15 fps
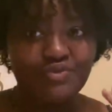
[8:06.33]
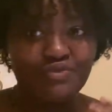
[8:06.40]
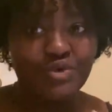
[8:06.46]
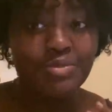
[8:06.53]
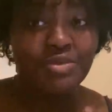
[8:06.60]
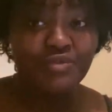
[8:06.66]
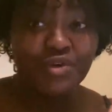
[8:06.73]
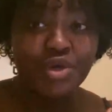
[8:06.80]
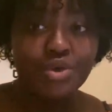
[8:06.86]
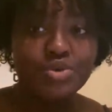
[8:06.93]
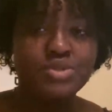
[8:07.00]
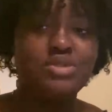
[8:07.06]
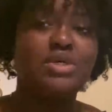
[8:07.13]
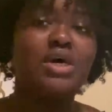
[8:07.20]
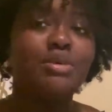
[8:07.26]
from the
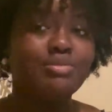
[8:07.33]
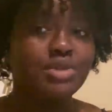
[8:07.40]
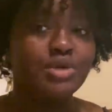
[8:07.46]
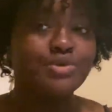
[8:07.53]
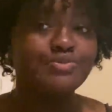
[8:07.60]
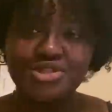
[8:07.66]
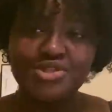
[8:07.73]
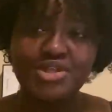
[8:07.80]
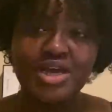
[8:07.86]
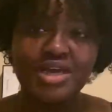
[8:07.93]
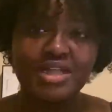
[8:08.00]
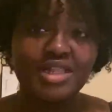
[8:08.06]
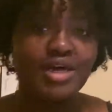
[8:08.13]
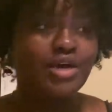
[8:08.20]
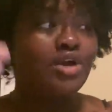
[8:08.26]
phone to upload to the
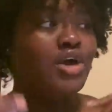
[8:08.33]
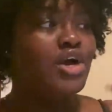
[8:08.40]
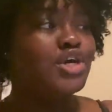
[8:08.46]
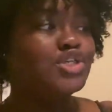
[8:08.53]
iCloud